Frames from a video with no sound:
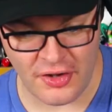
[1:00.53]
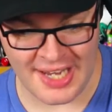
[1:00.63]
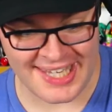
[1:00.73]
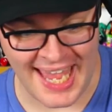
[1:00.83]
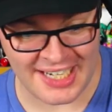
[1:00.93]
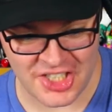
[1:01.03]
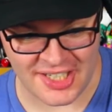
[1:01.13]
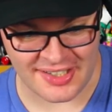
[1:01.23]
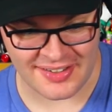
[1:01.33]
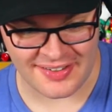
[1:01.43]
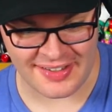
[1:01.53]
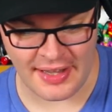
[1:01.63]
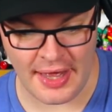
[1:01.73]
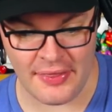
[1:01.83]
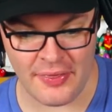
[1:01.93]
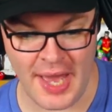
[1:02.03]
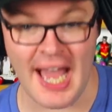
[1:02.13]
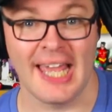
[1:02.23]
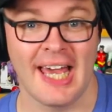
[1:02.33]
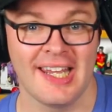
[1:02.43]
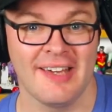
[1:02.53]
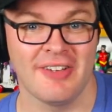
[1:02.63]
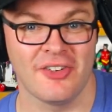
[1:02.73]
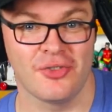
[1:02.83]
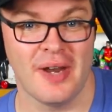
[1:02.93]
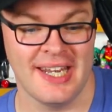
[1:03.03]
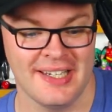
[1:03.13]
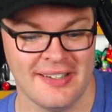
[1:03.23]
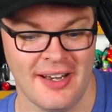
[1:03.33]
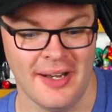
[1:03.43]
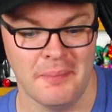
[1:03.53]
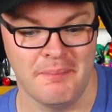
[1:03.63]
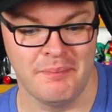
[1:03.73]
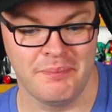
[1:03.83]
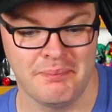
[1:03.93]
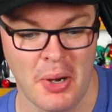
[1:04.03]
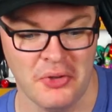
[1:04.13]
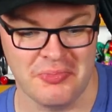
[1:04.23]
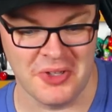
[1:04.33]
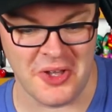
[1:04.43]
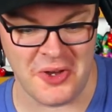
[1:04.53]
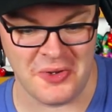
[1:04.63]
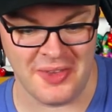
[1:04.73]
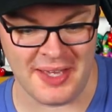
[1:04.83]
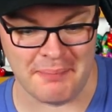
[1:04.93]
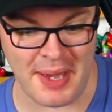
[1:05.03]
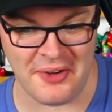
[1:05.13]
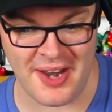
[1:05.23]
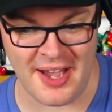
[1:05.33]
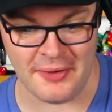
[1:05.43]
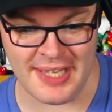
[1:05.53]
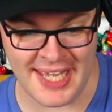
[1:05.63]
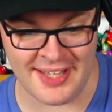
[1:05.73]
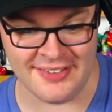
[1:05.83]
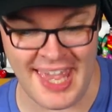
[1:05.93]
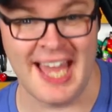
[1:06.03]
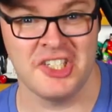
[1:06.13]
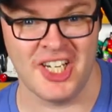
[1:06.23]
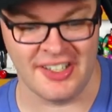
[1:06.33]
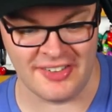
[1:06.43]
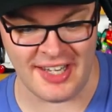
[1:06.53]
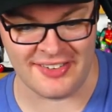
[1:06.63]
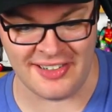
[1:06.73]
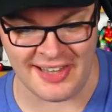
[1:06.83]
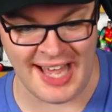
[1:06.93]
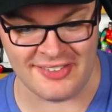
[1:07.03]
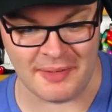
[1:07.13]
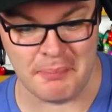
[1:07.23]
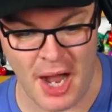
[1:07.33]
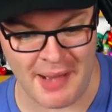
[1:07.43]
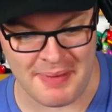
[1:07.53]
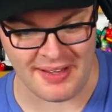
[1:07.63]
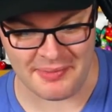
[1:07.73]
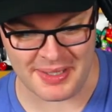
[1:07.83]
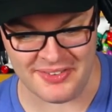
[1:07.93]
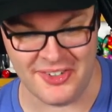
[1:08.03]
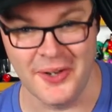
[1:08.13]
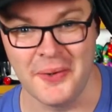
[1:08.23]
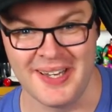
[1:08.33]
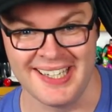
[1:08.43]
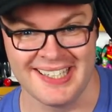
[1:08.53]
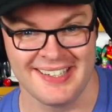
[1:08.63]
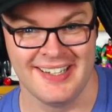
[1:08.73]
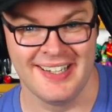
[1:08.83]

not catchy, and I gotta give it credit. Post Malone, like Better Now, is catchy because it has classic pop elements to it.